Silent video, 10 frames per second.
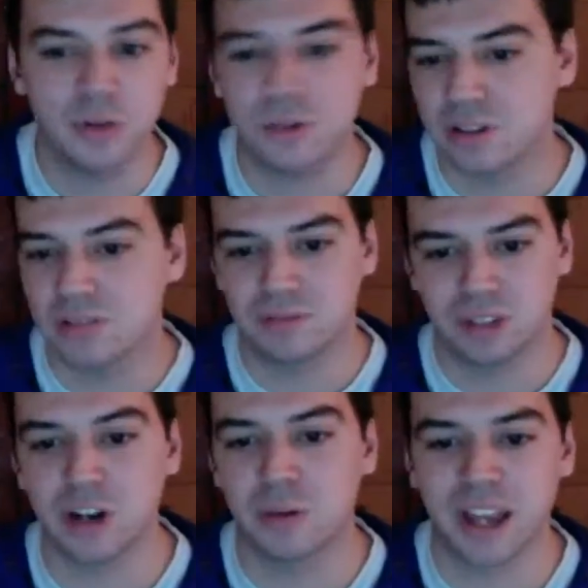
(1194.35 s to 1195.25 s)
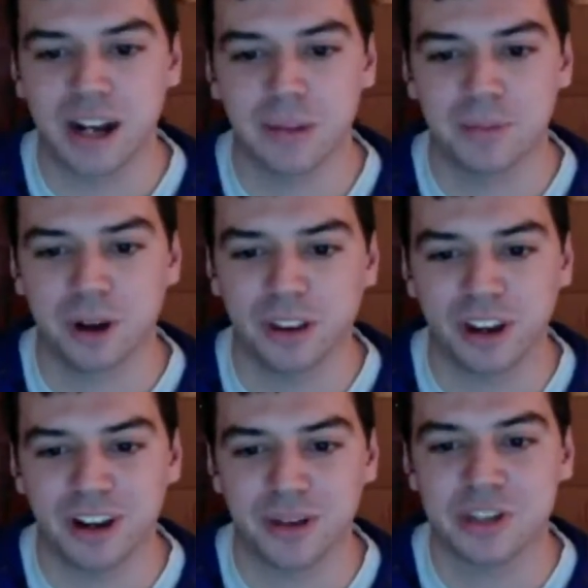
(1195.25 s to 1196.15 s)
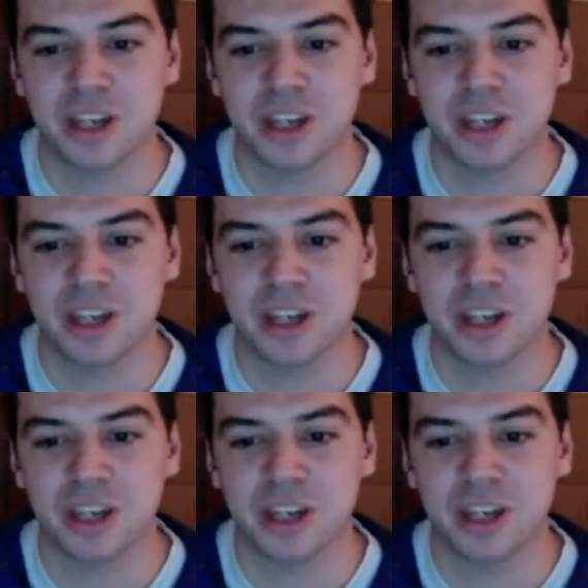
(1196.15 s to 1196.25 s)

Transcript: can, get up earlier. And I was like,